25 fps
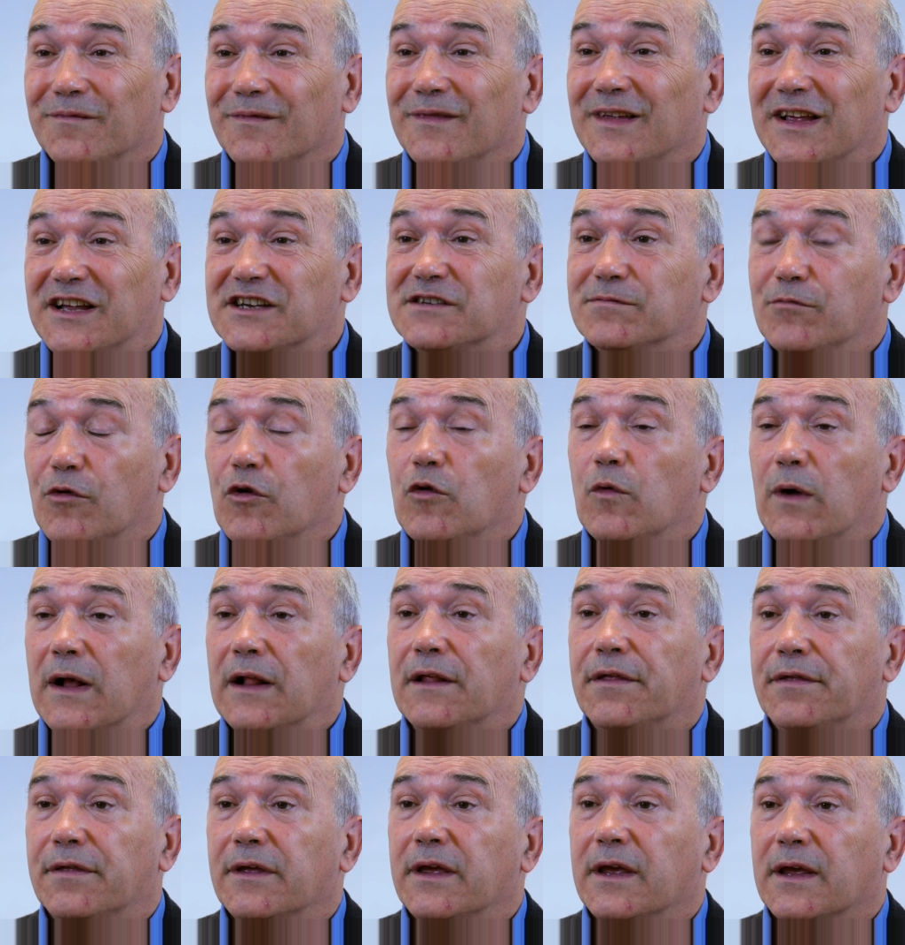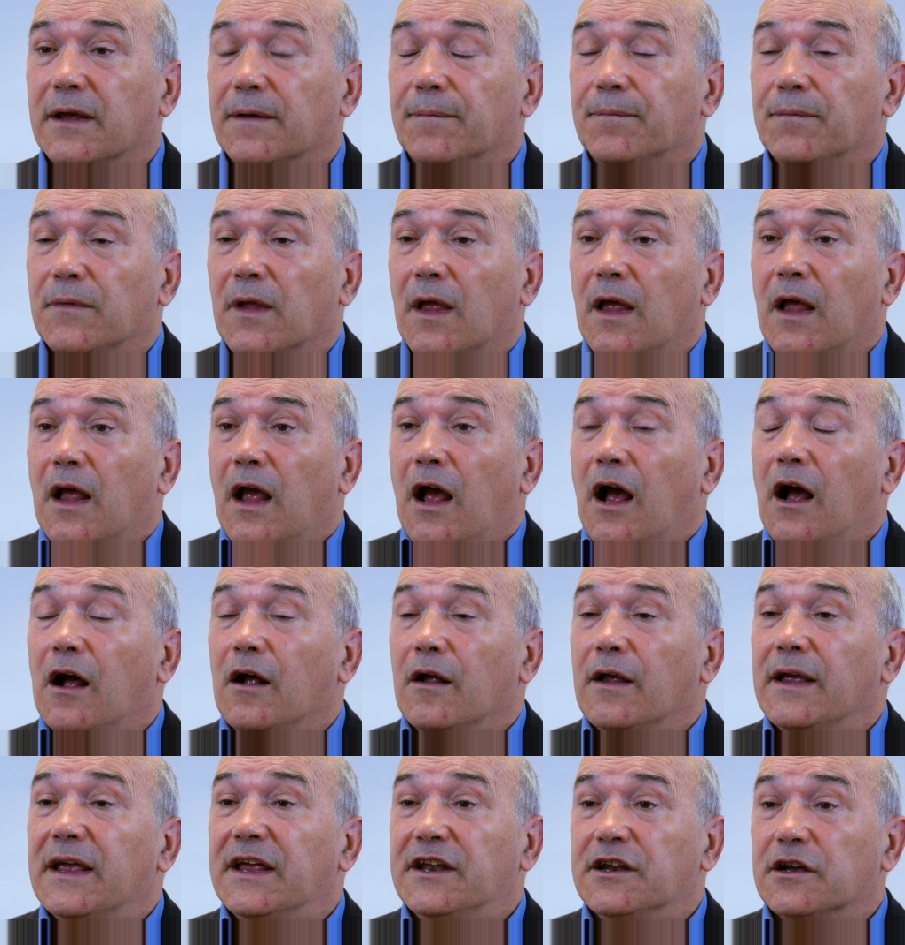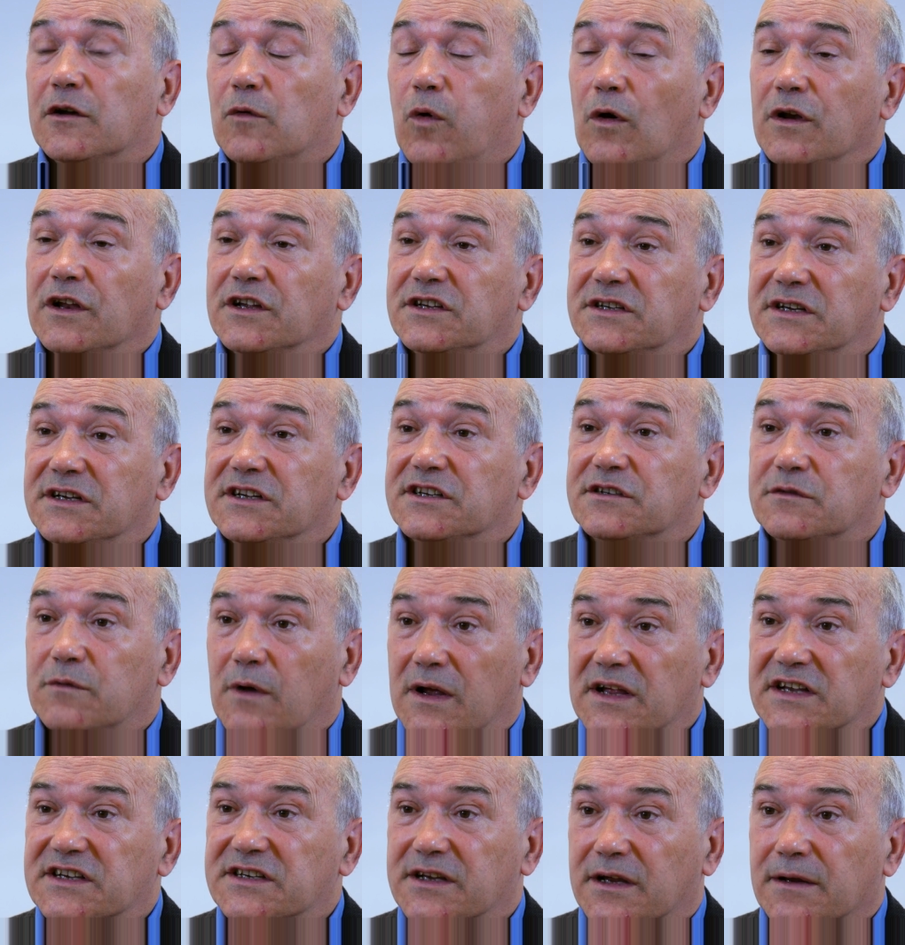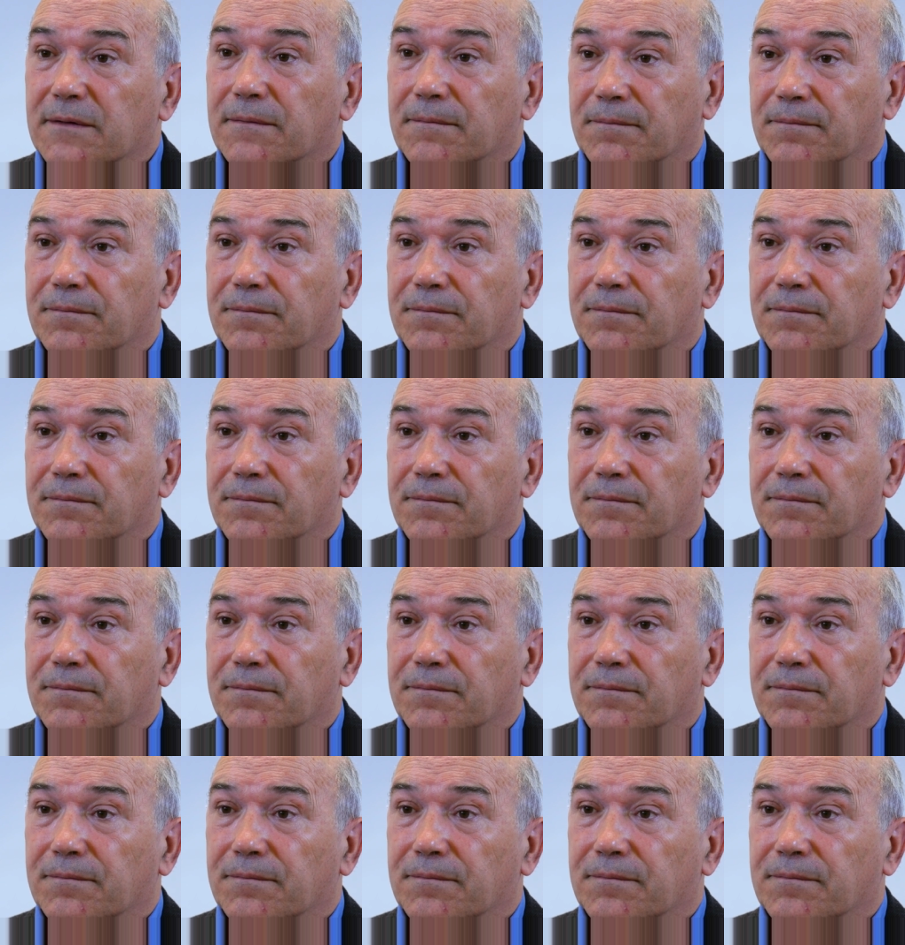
is more wealthy, inequality is rising.